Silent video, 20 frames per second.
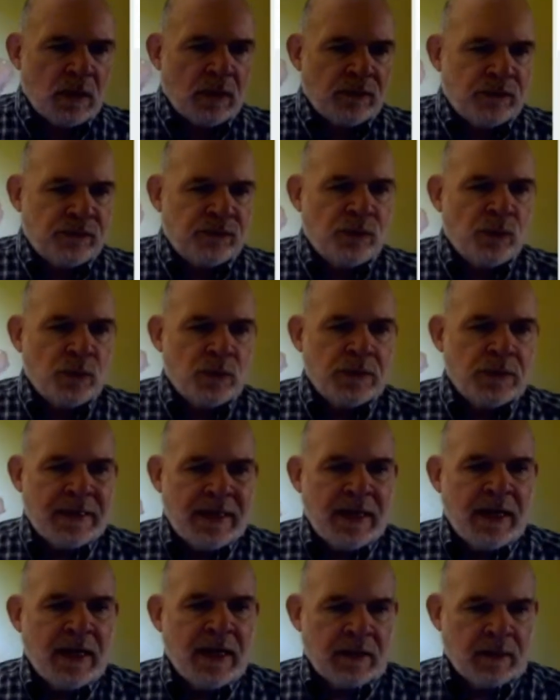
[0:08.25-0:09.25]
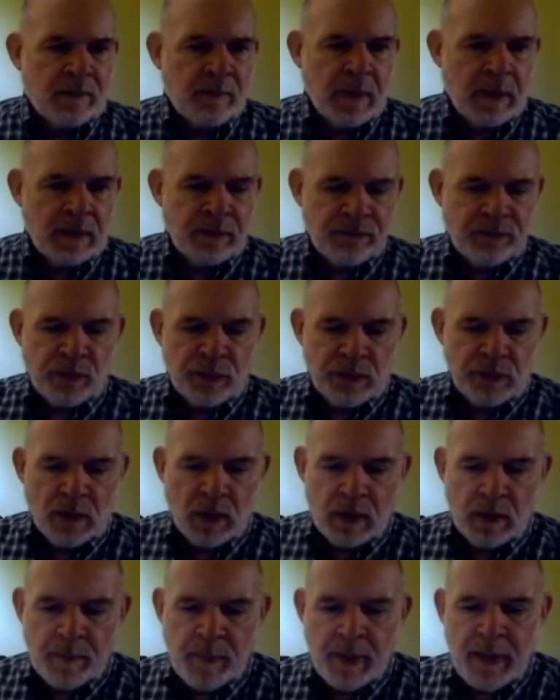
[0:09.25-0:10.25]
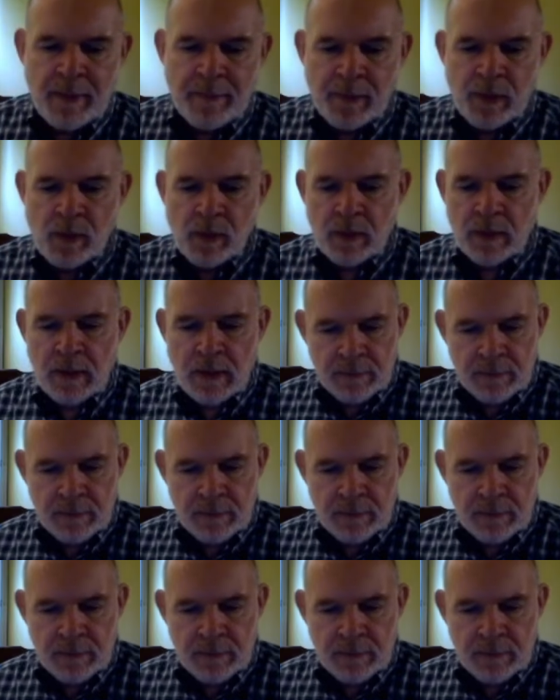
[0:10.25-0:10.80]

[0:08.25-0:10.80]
Student Kit meant for young people.